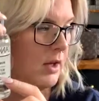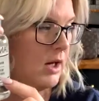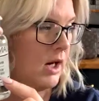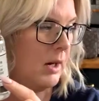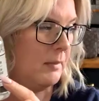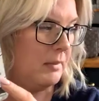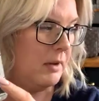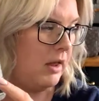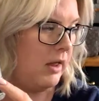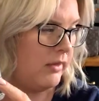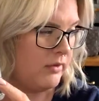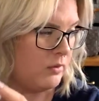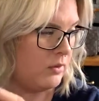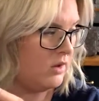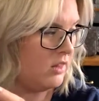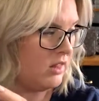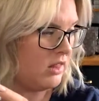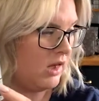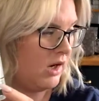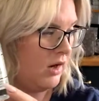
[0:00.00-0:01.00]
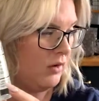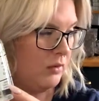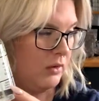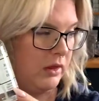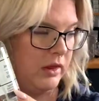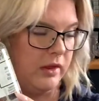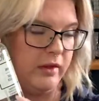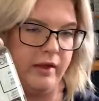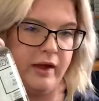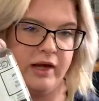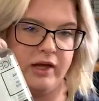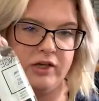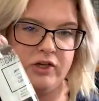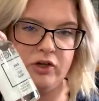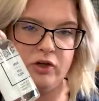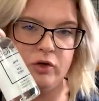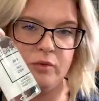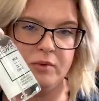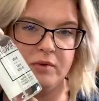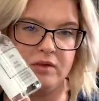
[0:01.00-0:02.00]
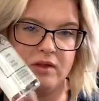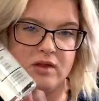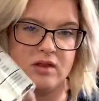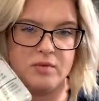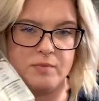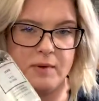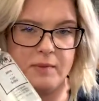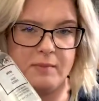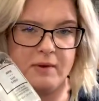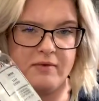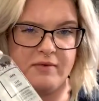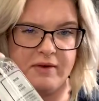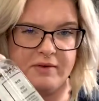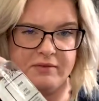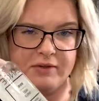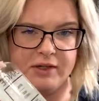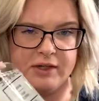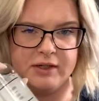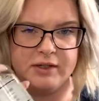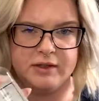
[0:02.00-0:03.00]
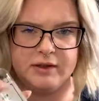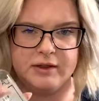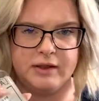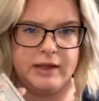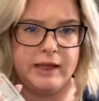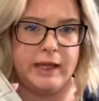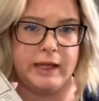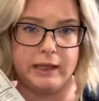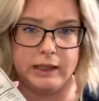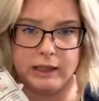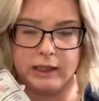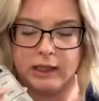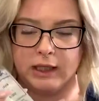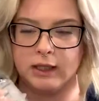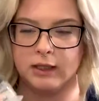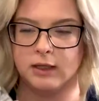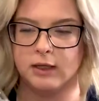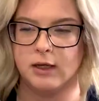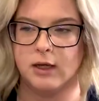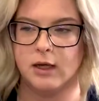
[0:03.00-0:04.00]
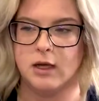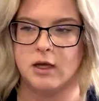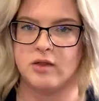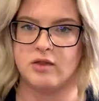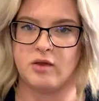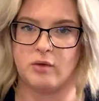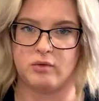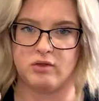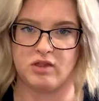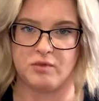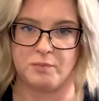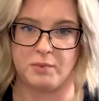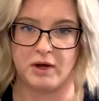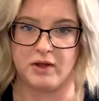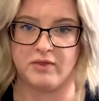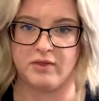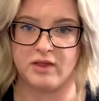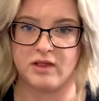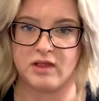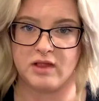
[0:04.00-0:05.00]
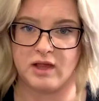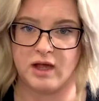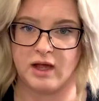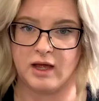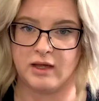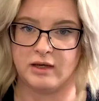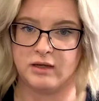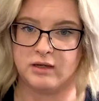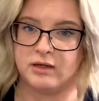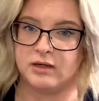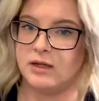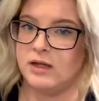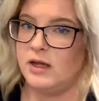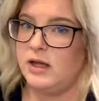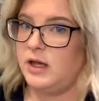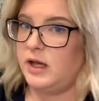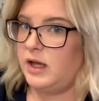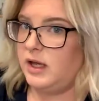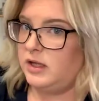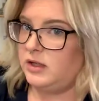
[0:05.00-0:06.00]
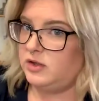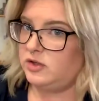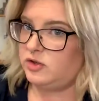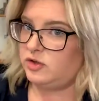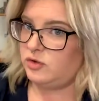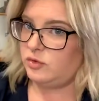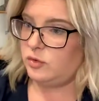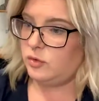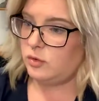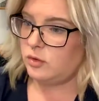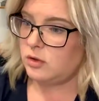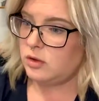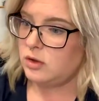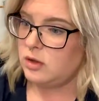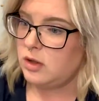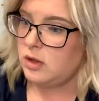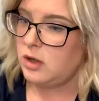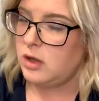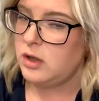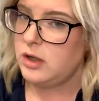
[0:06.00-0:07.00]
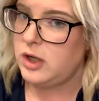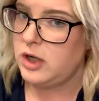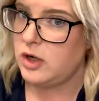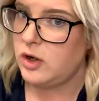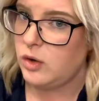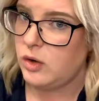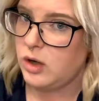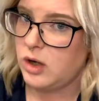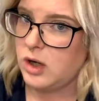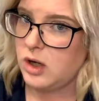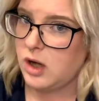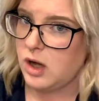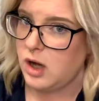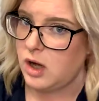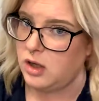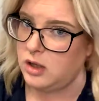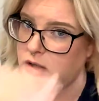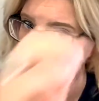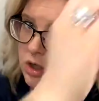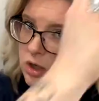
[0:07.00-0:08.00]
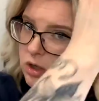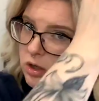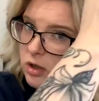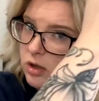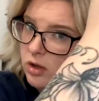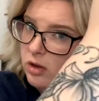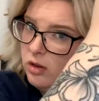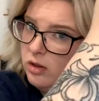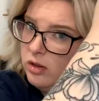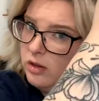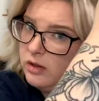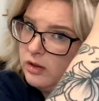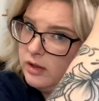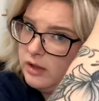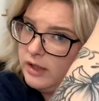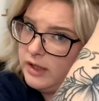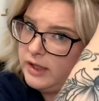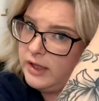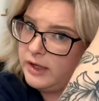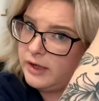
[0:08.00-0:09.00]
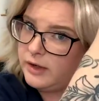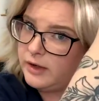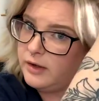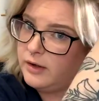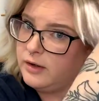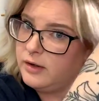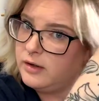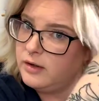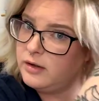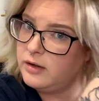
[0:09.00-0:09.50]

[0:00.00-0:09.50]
couple other ones that I really like too, but this has been my favorite lately. So I would spray this on and do, you know, a curl here